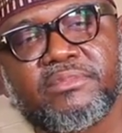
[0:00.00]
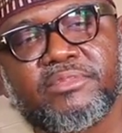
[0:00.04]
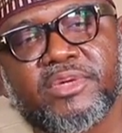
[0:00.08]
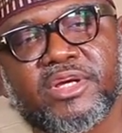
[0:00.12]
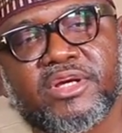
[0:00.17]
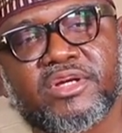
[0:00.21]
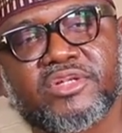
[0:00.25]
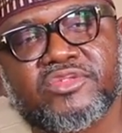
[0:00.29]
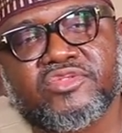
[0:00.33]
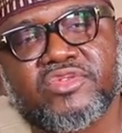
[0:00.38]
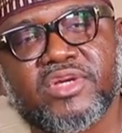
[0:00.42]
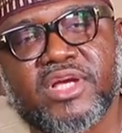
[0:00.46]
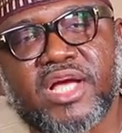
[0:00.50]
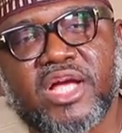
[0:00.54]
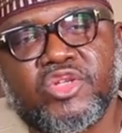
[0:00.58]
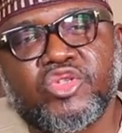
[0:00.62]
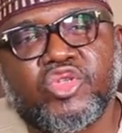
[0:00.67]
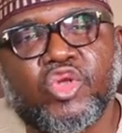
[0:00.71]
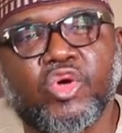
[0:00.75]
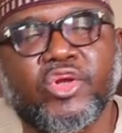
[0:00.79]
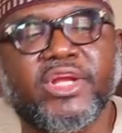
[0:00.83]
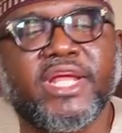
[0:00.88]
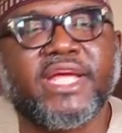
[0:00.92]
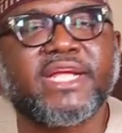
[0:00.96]
because you
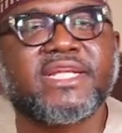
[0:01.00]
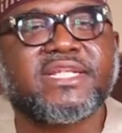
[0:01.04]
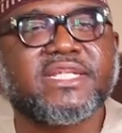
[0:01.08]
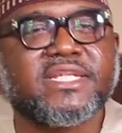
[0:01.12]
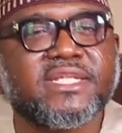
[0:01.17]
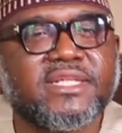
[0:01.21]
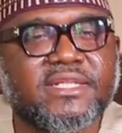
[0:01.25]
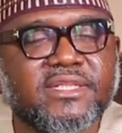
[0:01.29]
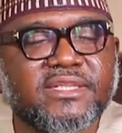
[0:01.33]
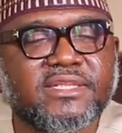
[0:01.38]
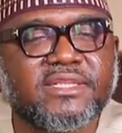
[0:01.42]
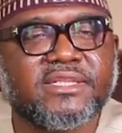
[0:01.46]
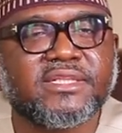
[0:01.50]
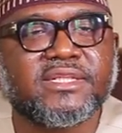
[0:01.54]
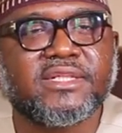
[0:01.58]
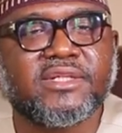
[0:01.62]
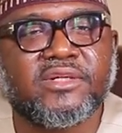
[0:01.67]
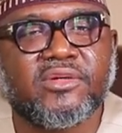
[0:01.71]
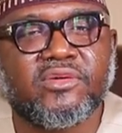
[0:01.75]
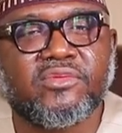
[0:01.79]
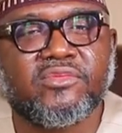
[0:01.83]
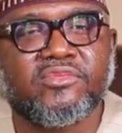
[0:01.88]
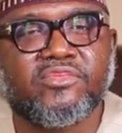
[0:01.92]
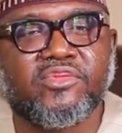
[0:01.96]
can't donate
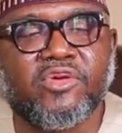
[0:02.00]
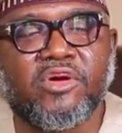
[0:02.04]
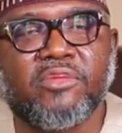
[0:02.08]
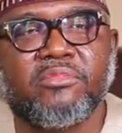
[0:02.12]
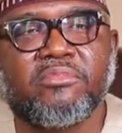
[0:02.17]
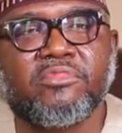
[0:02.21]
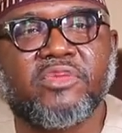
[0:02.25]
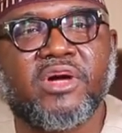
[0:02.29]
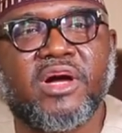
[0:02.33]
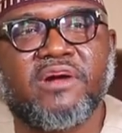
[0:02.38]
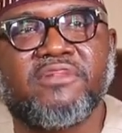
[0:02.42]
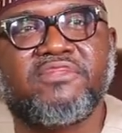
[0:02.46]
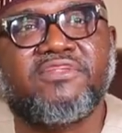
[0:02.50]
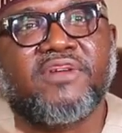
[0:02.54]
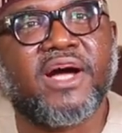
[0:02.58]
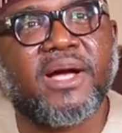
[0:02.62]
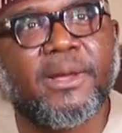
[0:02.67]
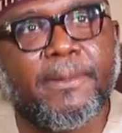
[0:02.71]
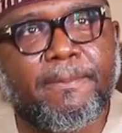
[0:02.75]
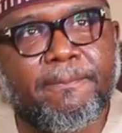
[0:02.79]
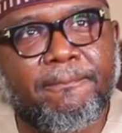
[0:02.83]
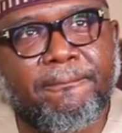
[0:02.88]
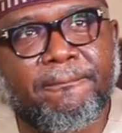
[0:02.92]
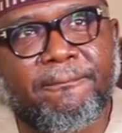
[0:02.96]
from
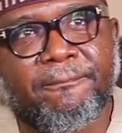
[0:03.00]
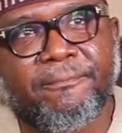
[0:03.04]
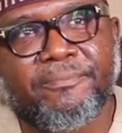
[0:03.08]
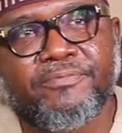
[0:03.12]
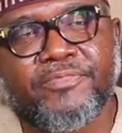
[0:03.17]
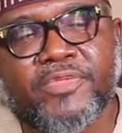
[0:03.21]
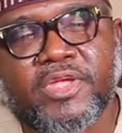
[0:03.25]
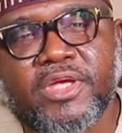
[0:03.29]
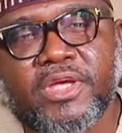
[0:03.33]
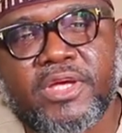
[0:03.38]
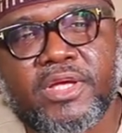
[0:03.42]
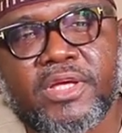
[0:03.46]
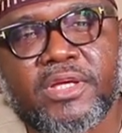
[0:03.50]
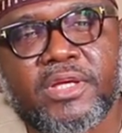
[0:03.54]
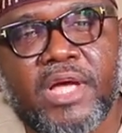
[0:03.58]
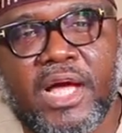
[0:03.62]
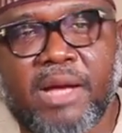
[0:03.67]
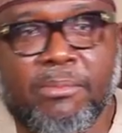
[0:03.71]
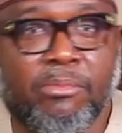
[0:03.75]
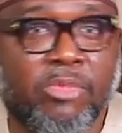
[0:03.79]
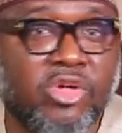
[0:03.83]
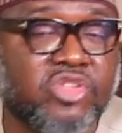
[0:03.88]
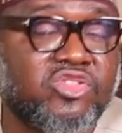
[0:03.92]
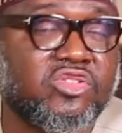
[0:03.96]
afar.
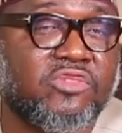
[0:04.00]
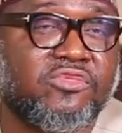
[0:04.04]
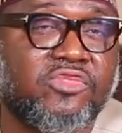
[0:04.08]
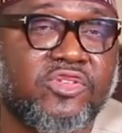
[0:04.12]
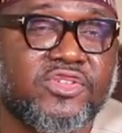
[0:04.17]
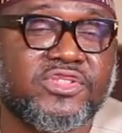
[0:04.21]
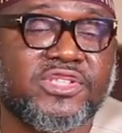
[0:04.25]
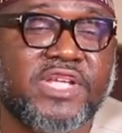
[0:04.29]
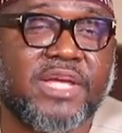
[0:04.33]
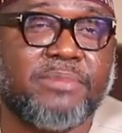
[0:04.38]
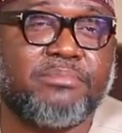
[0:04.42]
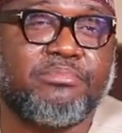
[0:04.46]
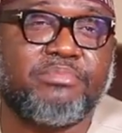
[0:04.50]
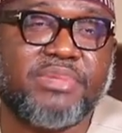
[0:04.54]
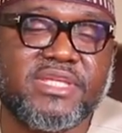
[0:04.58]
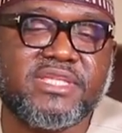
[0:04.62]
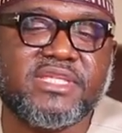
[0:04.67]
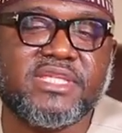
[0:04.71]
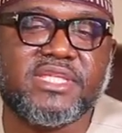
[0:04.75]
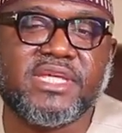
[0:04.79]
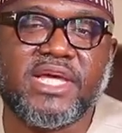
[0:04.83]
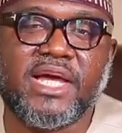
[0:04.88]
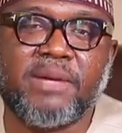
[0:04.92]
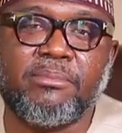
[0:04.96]
And most of us are
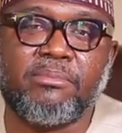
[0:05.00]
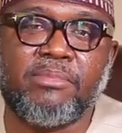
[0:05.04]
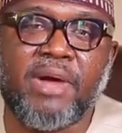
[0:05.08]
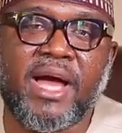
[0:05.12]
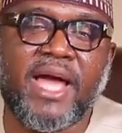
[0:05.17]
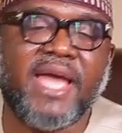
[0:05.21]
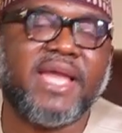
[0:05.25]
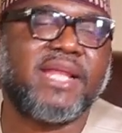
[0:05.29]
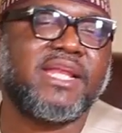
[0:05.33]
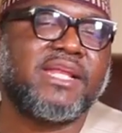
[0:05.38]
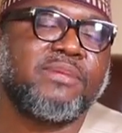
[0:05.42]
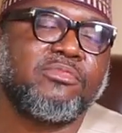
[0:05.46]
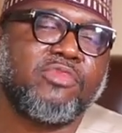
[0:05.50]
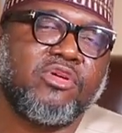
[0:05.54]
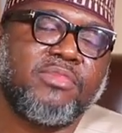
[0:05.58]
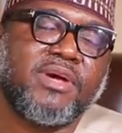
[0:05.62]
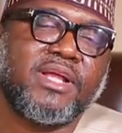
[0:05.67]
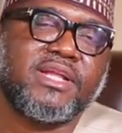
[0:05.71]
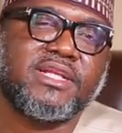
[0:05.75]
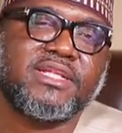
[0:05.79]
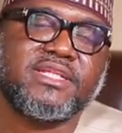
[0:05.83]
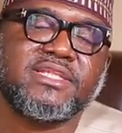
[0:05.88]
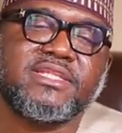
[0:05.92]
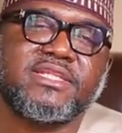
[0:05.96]
busy. I'm highly
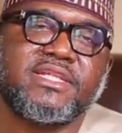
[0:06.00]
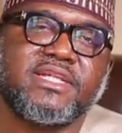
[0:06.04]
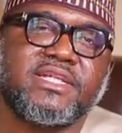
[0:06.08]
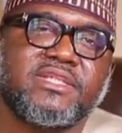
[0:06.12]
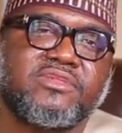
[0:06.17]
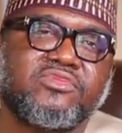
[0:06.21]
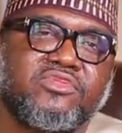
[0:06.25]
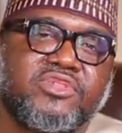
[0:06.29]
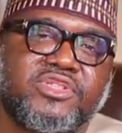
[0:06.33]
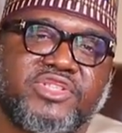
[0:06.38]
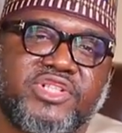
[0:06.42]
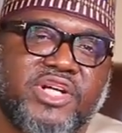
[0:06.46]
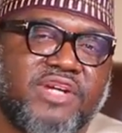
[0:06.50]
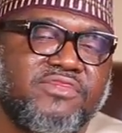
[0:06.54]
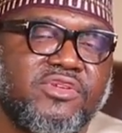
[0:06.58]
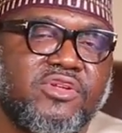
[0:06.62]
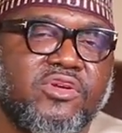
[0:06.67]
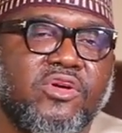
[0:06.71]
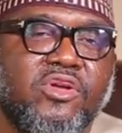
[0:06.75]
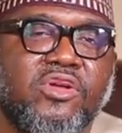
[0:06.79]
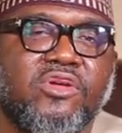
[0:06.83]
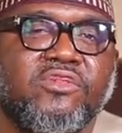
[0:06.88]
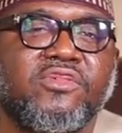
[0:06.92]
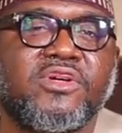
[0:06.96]
mobile these days. We
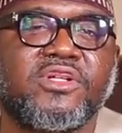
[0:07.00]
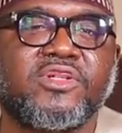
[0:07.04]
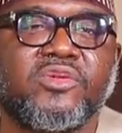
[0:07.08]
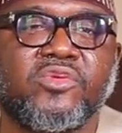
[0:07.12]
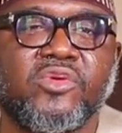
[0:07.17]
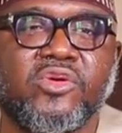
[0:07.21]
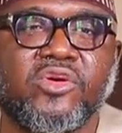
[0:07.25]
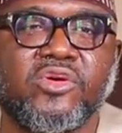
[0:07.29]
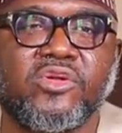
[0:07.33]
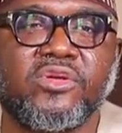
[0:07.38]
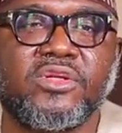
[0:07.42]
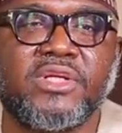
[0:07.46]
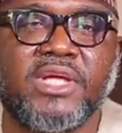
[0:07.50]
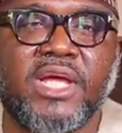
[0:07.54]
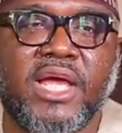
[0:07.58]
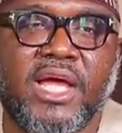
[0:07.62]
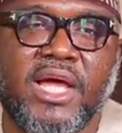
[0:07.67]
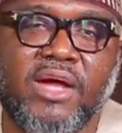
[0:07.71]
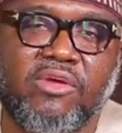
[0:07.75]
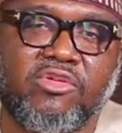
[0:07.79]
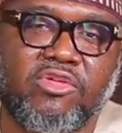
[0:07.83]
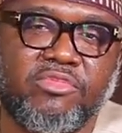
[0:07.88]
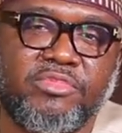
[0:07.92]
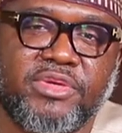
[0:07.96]
travel all over the world.
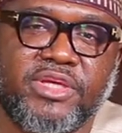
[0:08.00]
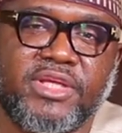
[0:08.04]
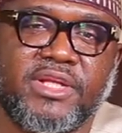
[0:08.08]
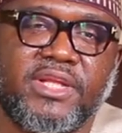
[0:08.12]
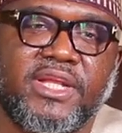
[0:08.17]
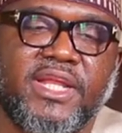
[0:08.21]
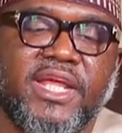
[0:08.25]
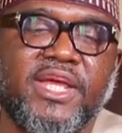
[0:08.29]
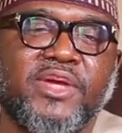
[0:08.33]
I could be in